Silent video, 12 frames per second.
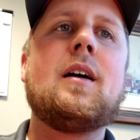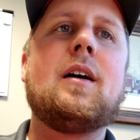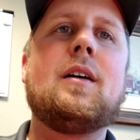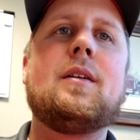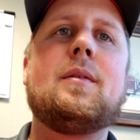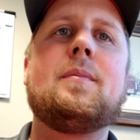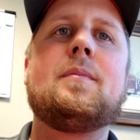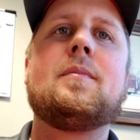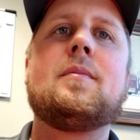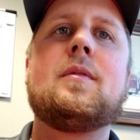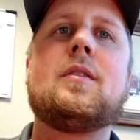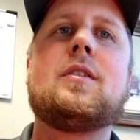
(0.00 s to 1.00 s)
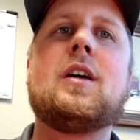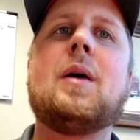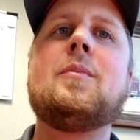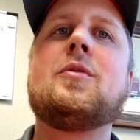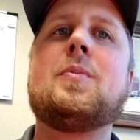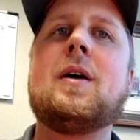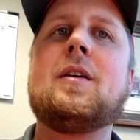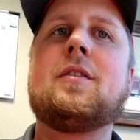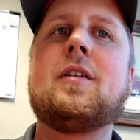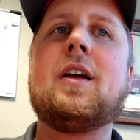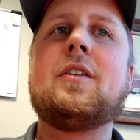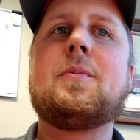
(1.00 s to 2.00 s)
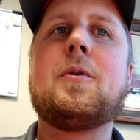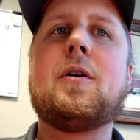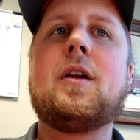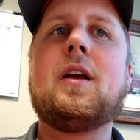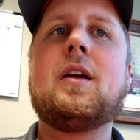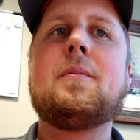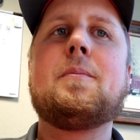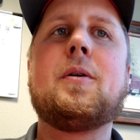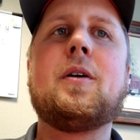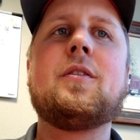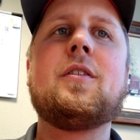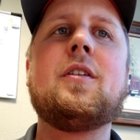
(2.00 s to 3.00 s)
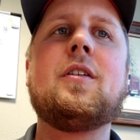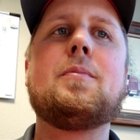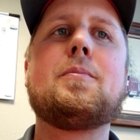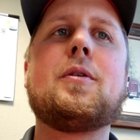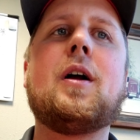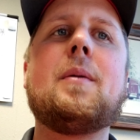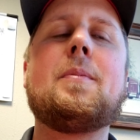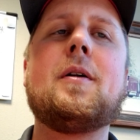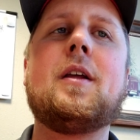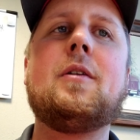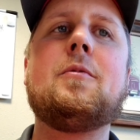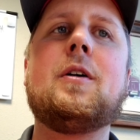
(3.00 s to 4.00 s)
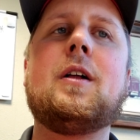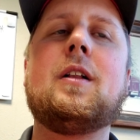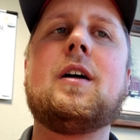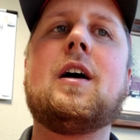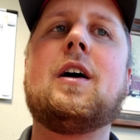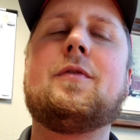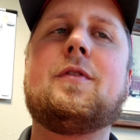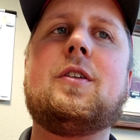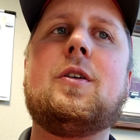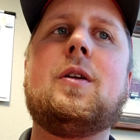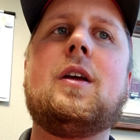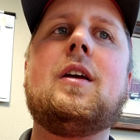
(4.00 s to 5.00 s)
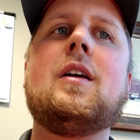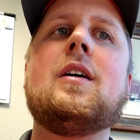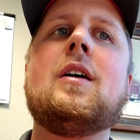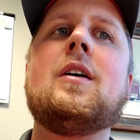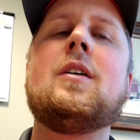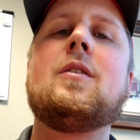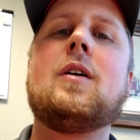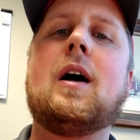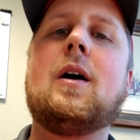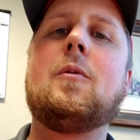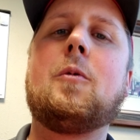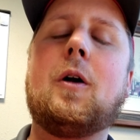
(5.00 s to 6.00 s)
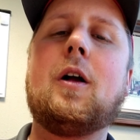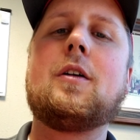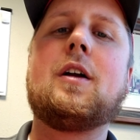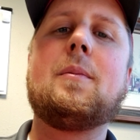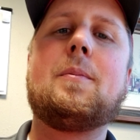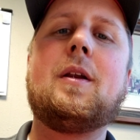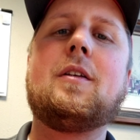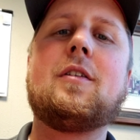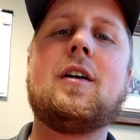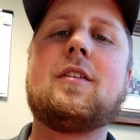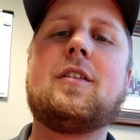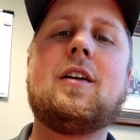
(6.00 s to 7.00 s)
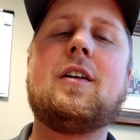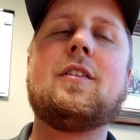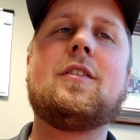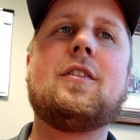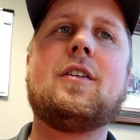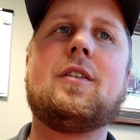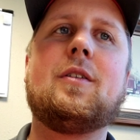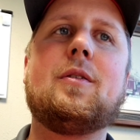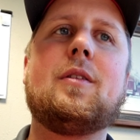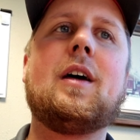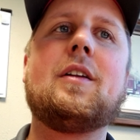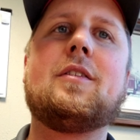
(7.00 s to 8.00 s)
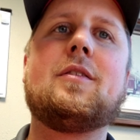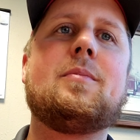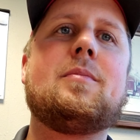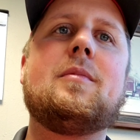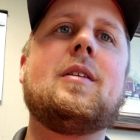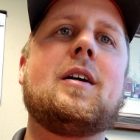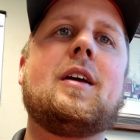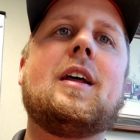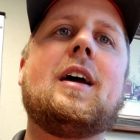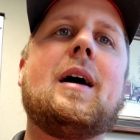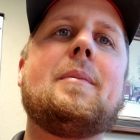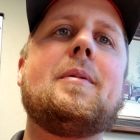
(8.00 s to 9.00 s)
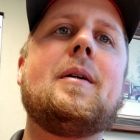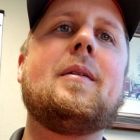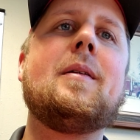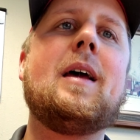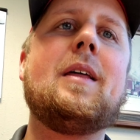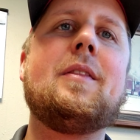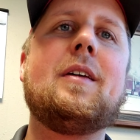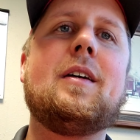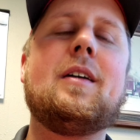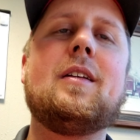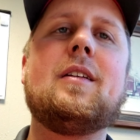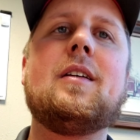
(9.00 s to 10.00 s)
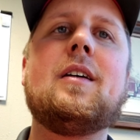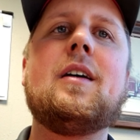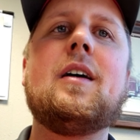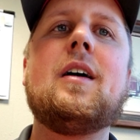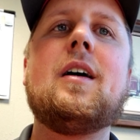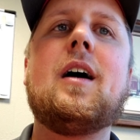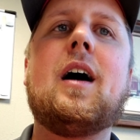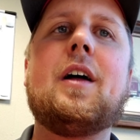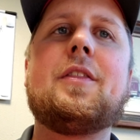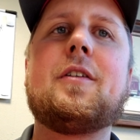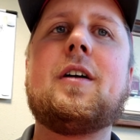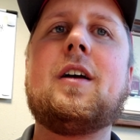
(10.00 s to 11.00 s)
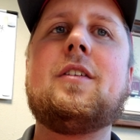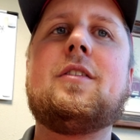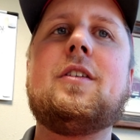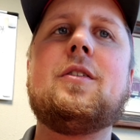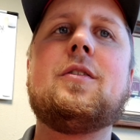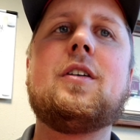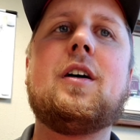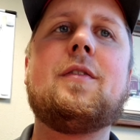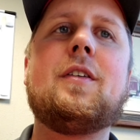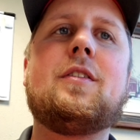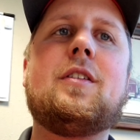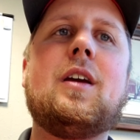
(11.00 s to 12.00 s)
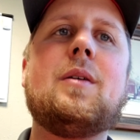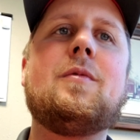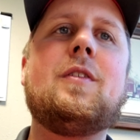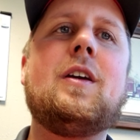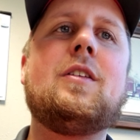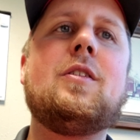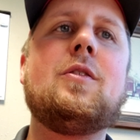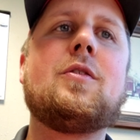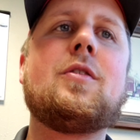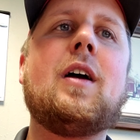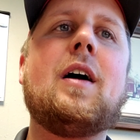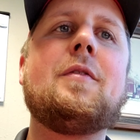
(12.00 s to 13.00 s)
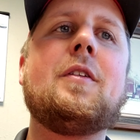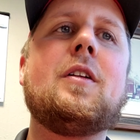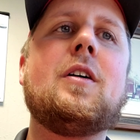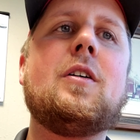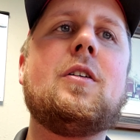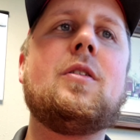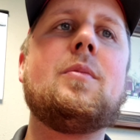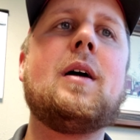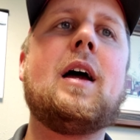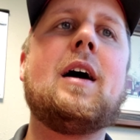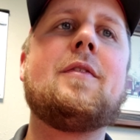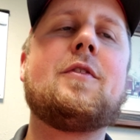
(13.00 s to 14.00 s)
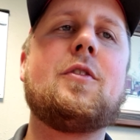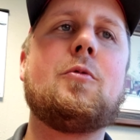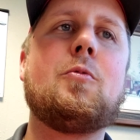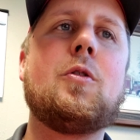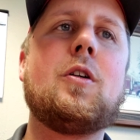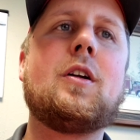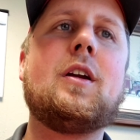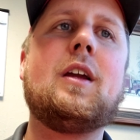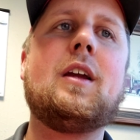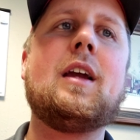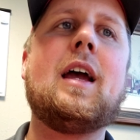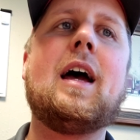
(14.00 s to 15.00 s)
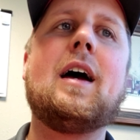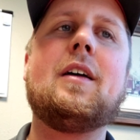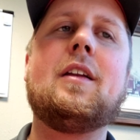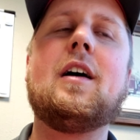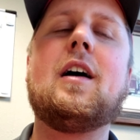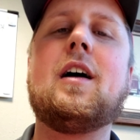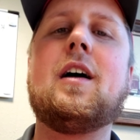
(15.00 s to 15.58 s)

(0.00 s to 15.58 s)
Um, time spent transporting personal property while off duty. Uh, we're all company trucks here, so that's not going to happen. And then authorized use of a CMV to travel home after working at an